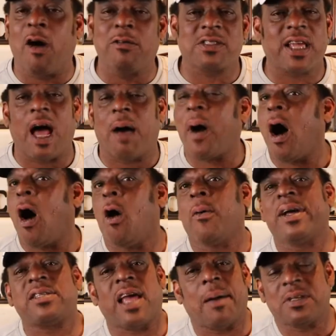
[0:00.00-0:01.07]
Jose, I'm
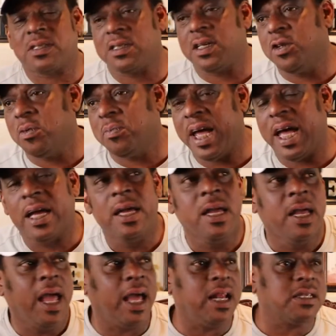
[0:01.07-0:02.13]
always happy to see you, man.
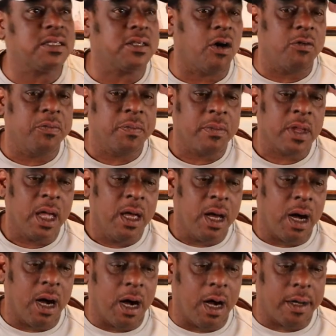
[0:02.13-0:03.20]
And it's so...
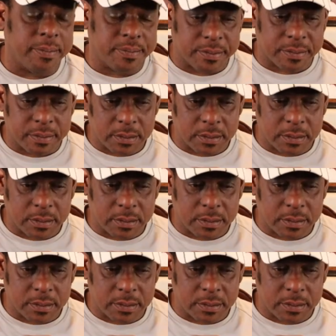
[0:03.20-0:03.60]
Uh,